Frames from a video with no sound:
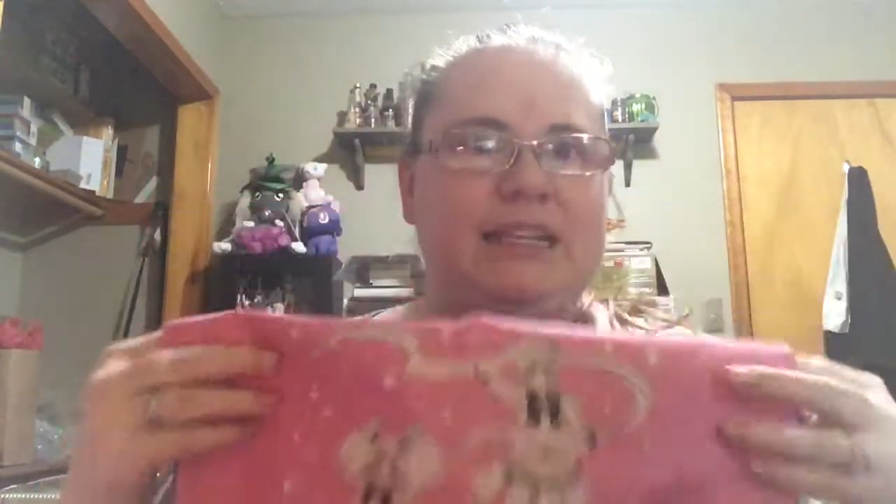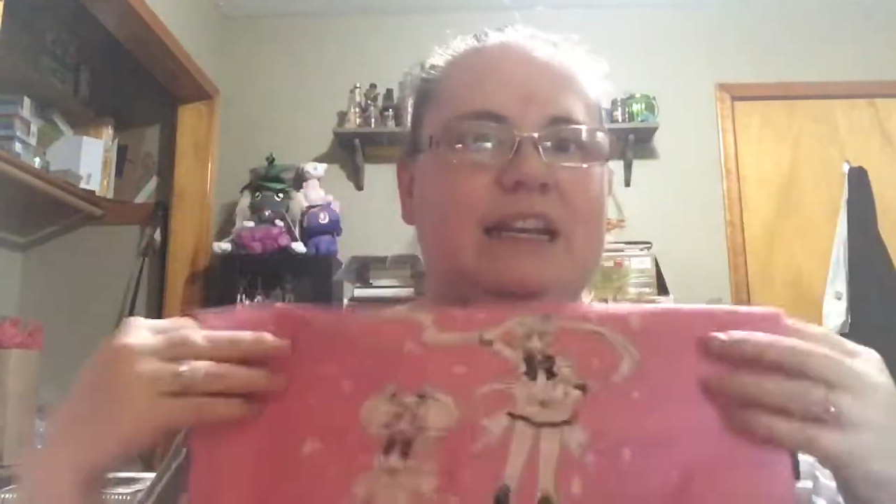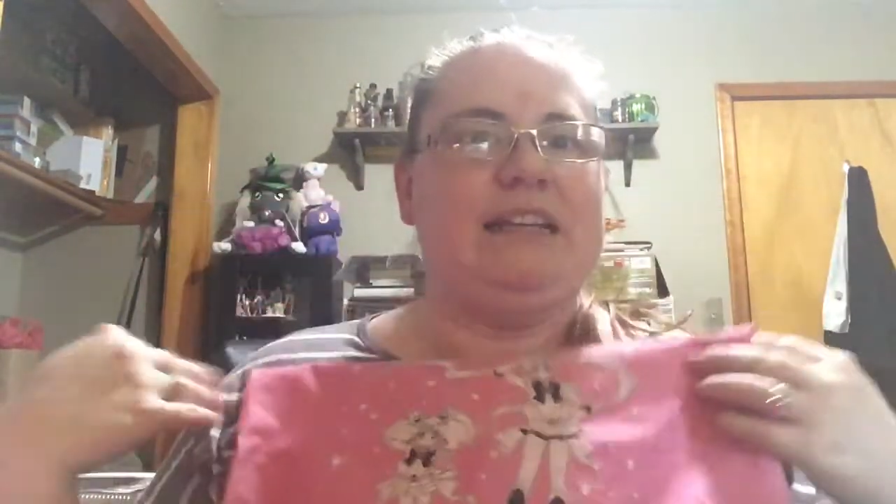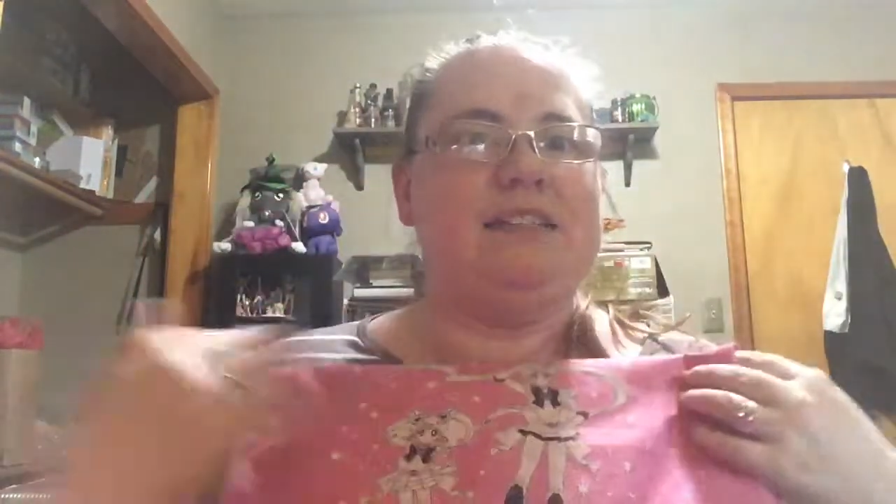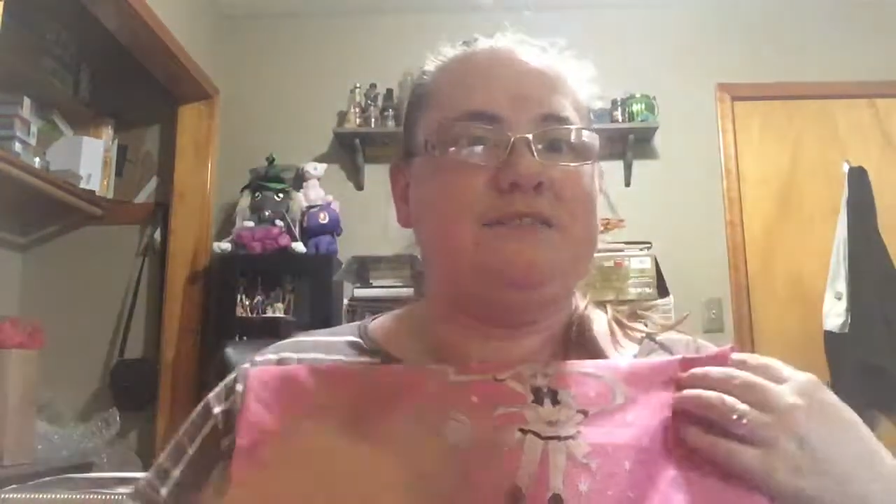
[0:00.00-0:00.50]
it
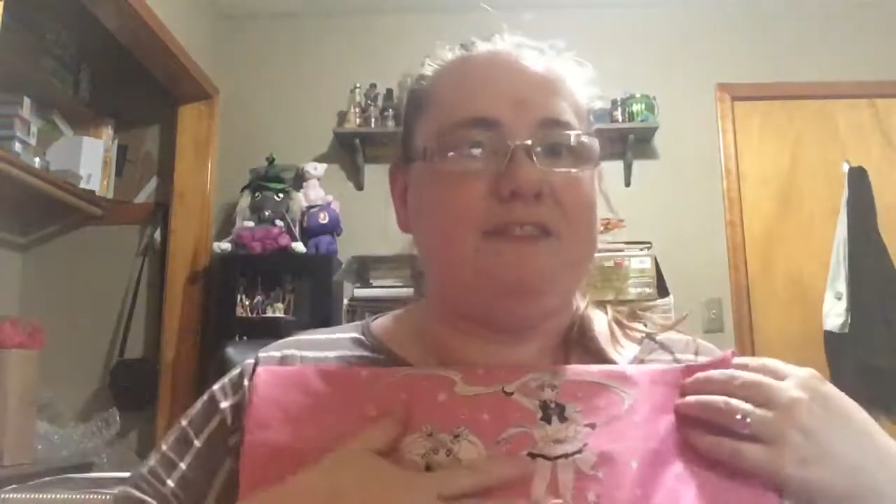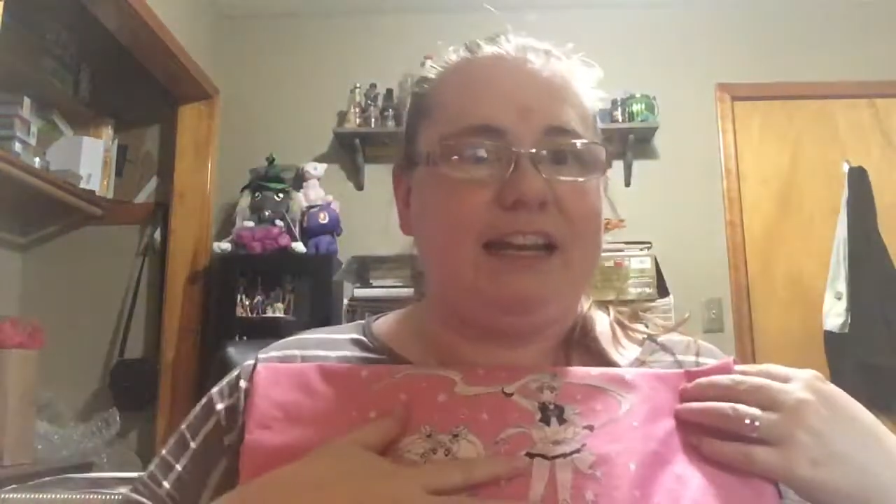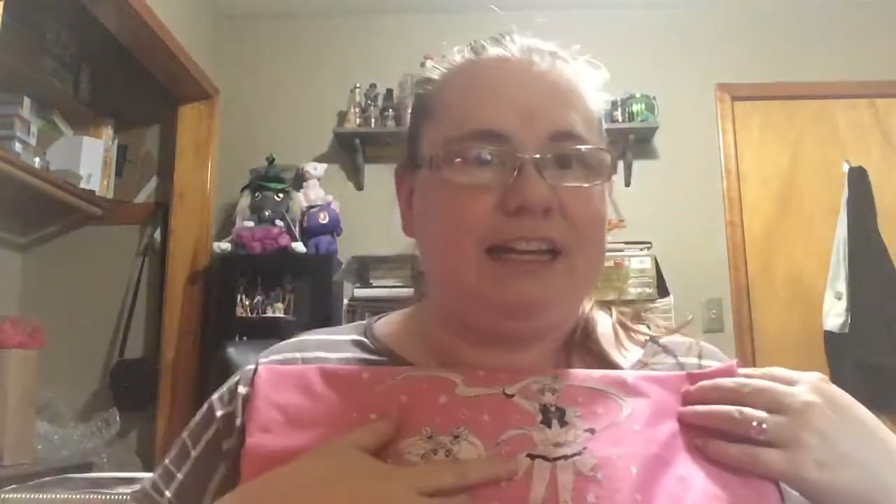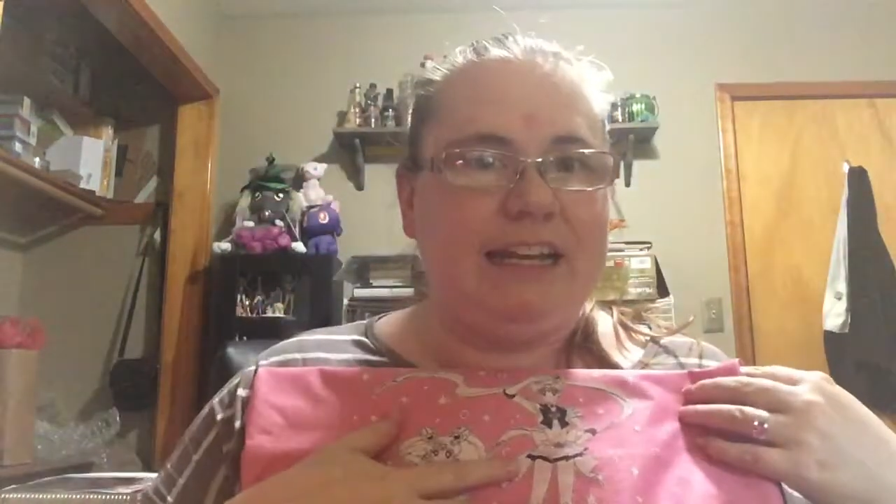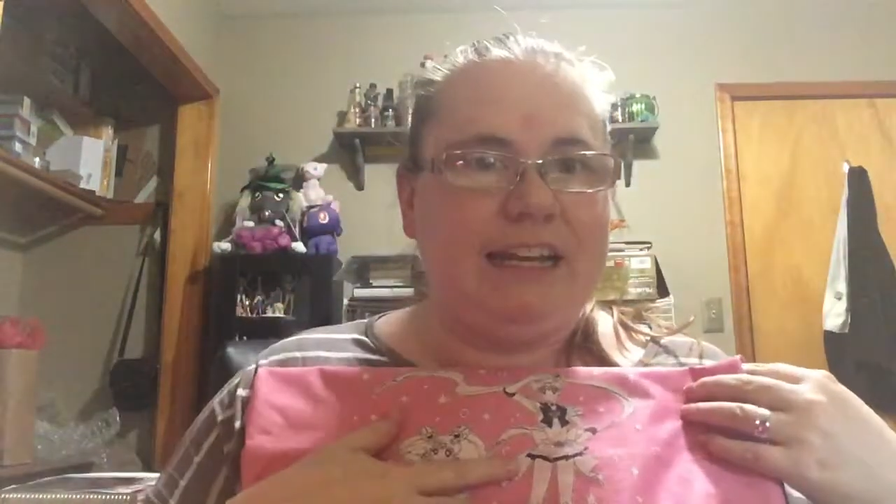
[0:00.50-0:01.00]
is
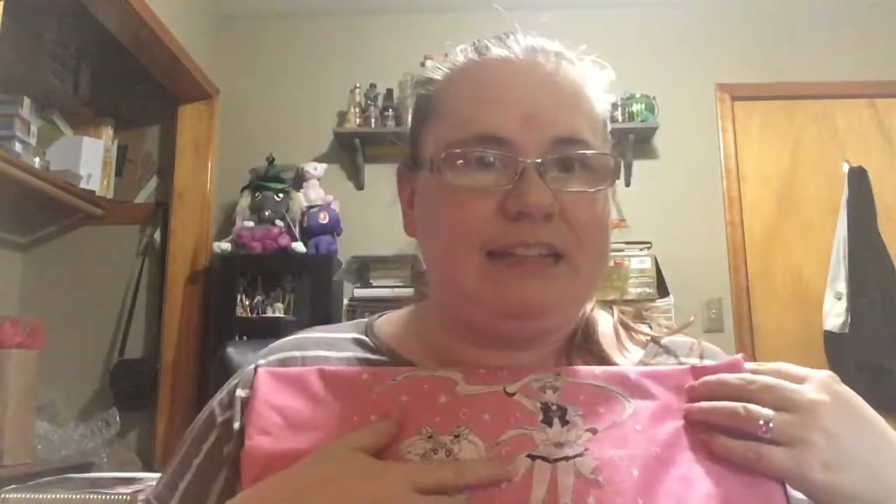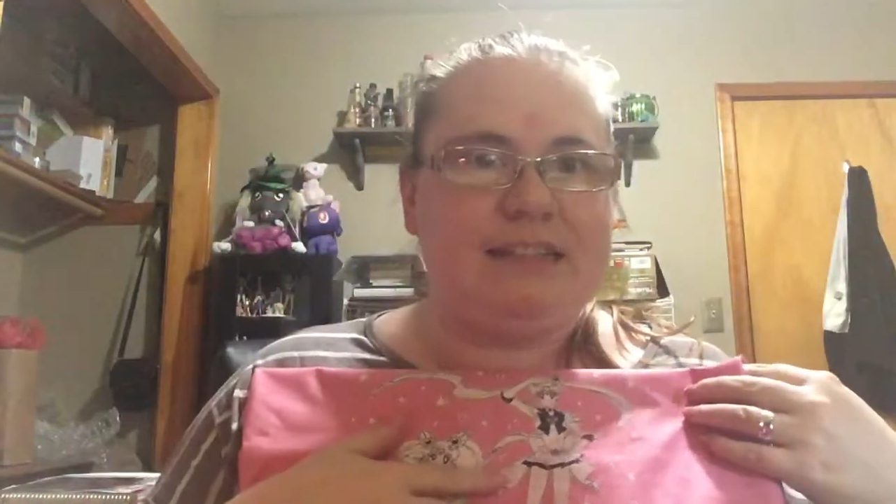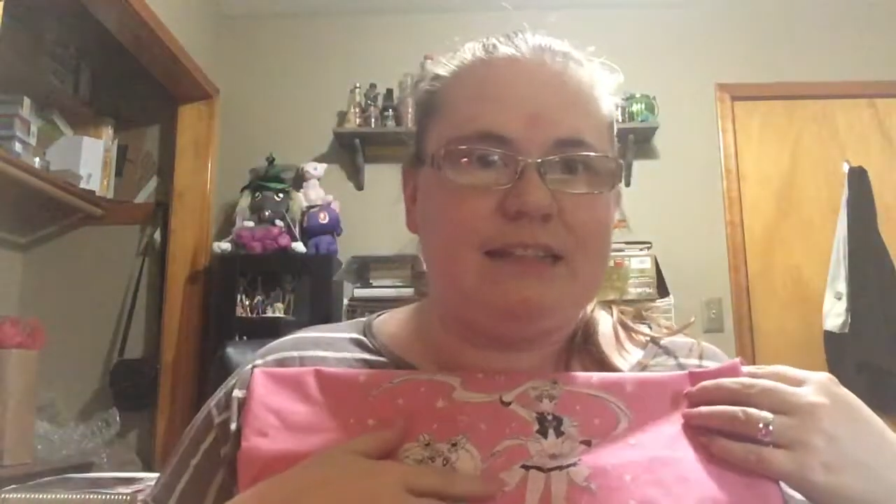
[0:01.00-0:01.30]
fading, it's